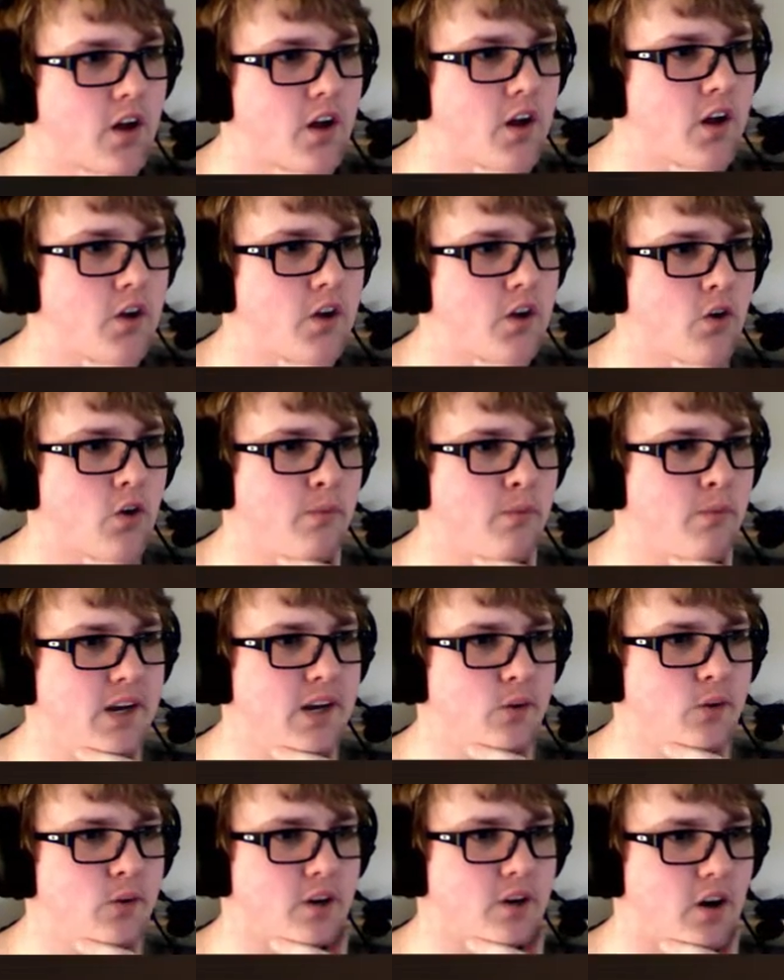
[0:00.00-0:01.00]
Your meeting
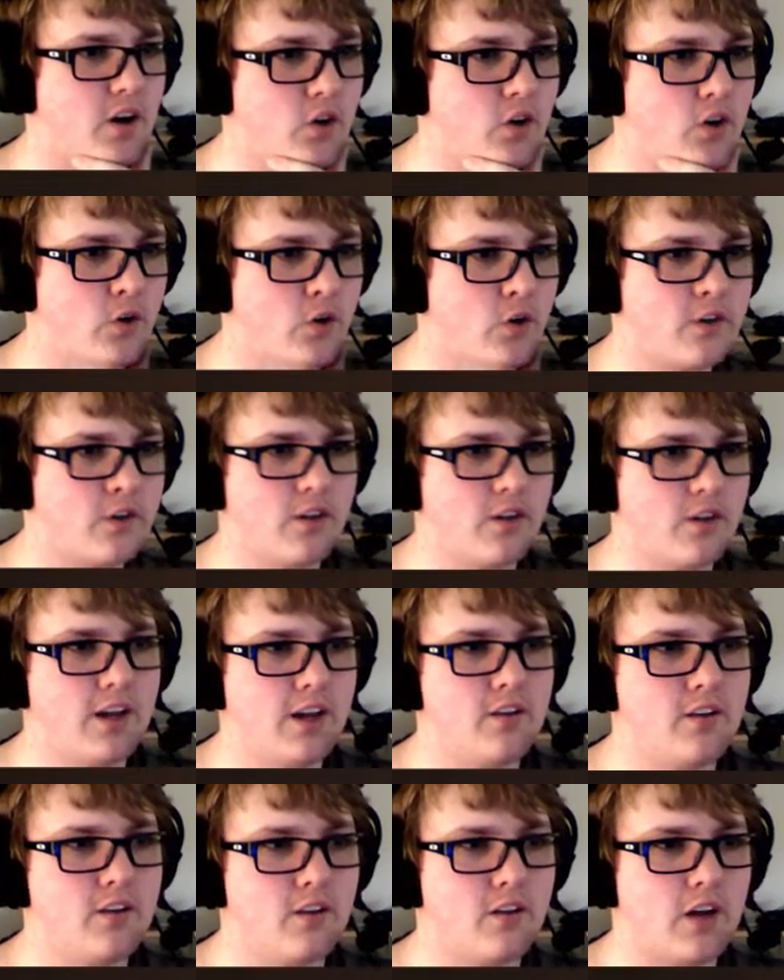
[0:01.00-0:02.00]
with Carlo, the
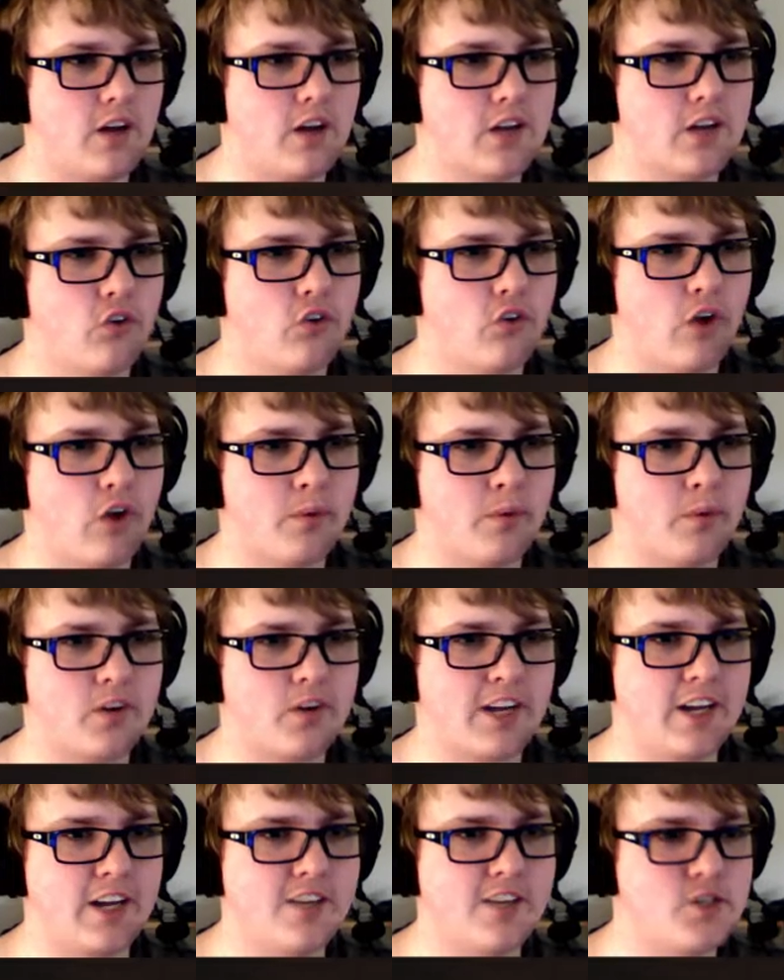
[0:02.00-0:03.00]
landlocked lubber,
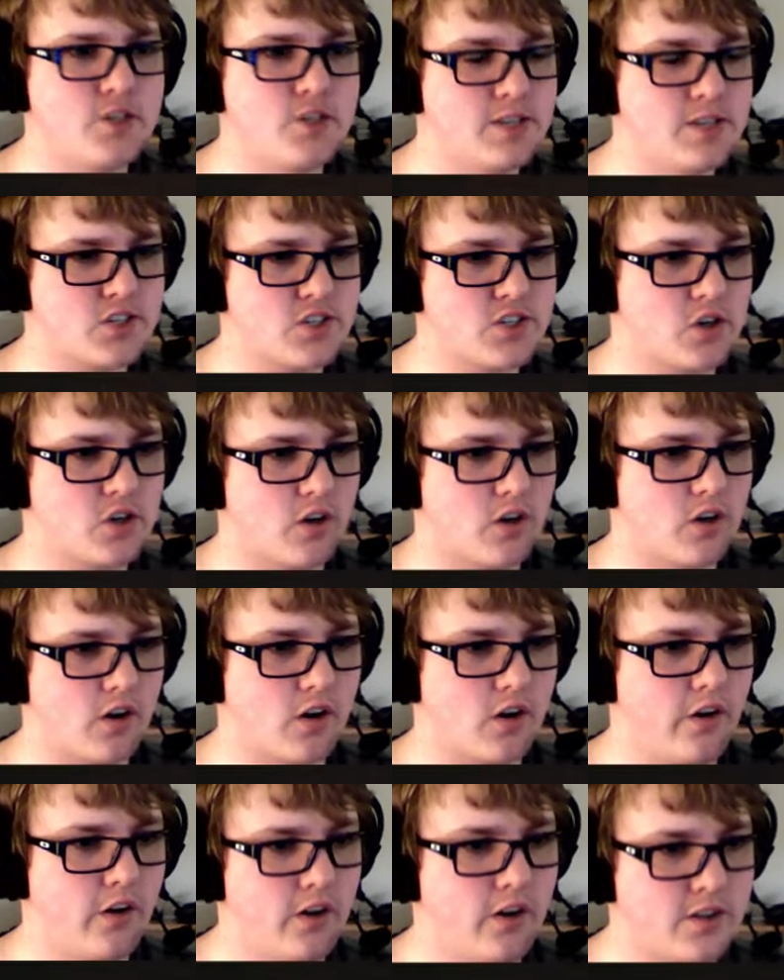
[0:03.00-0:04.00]
gains you this card.
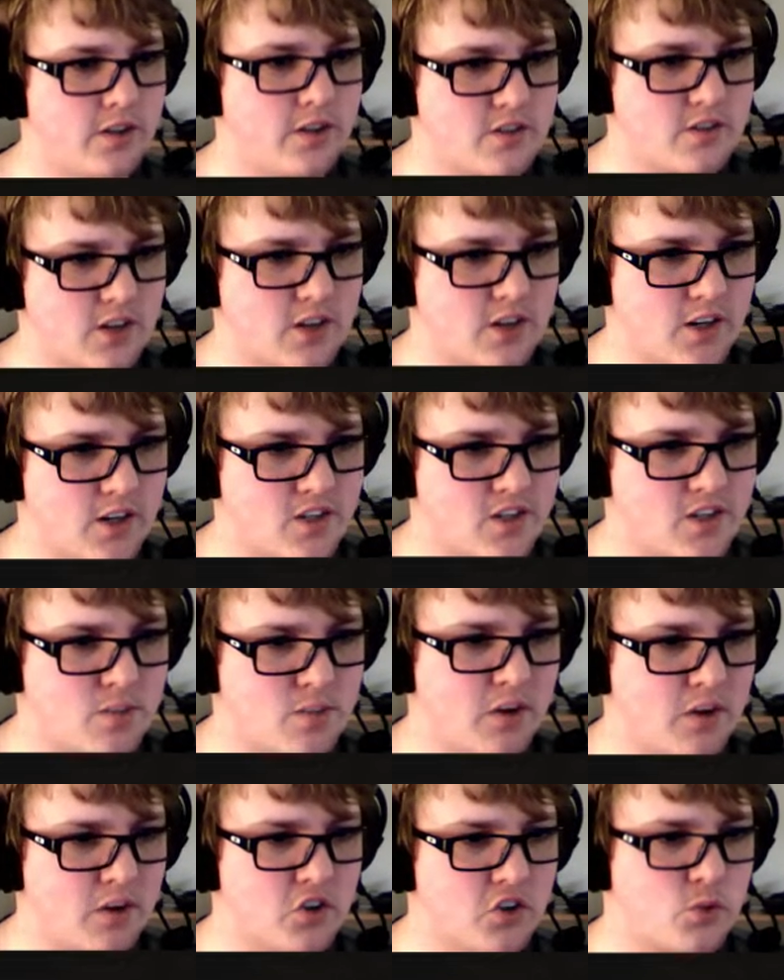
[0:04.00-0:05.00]
It's the
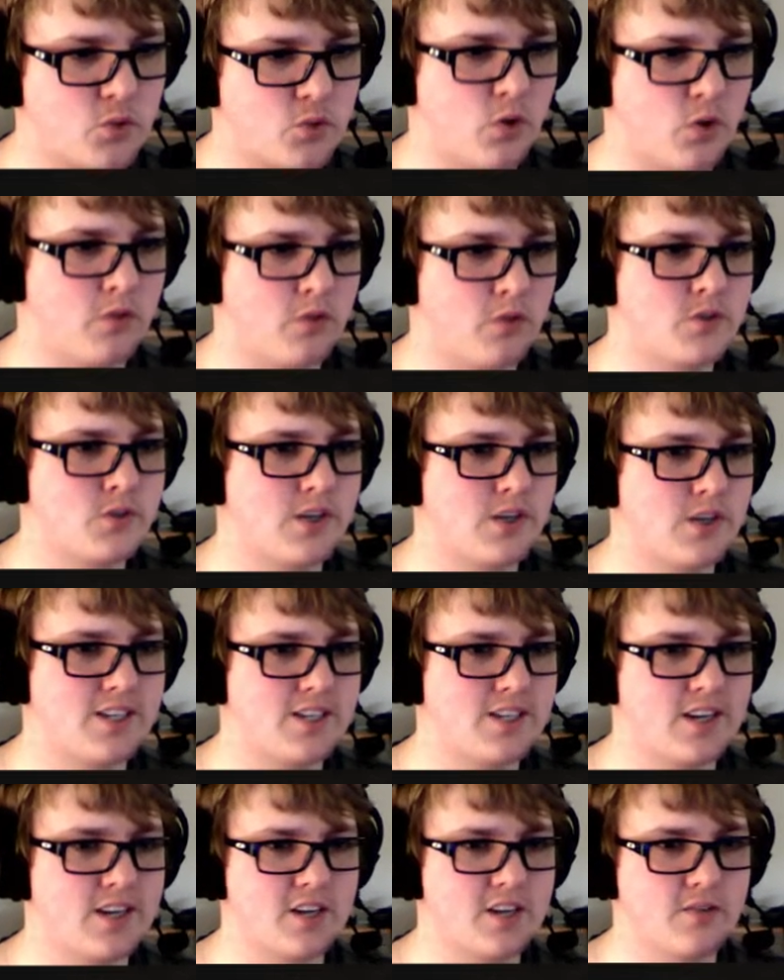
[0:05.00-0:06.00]
Smuggler's Wharf, so that's
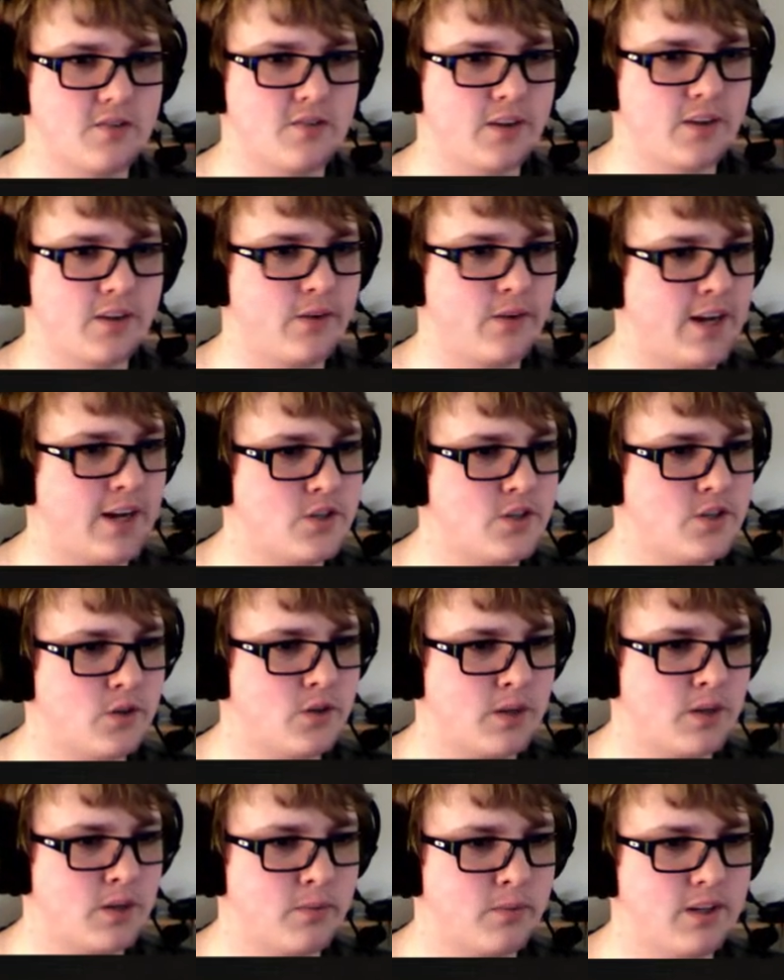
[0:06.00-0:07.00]
the next event that we gotta do to
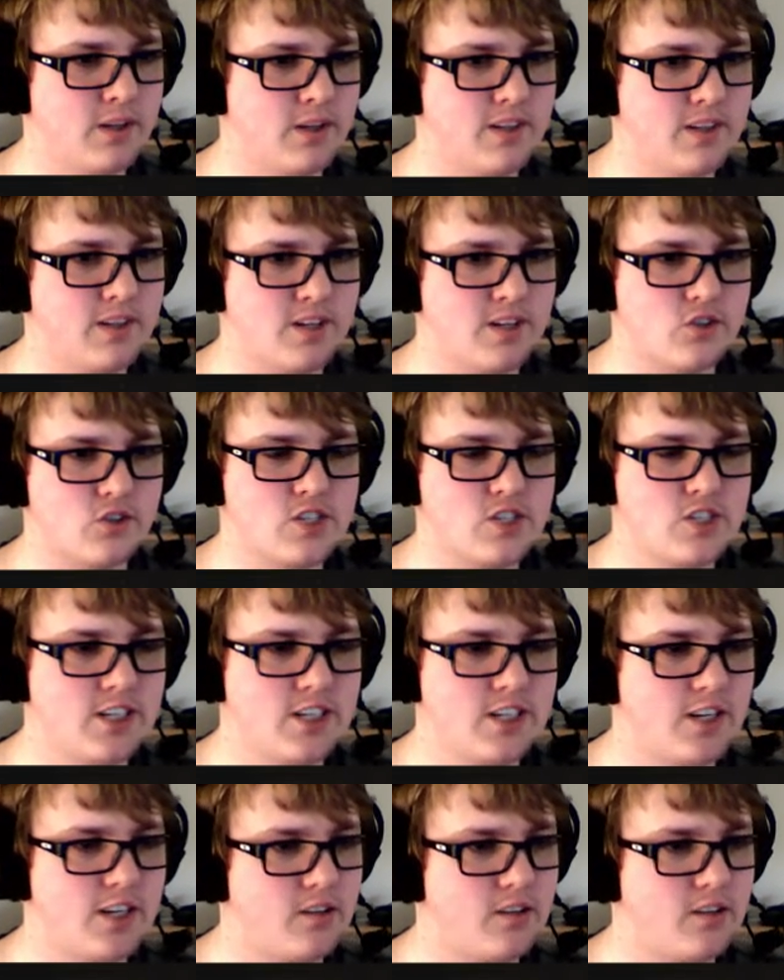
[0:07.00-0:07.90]
complete the DLC.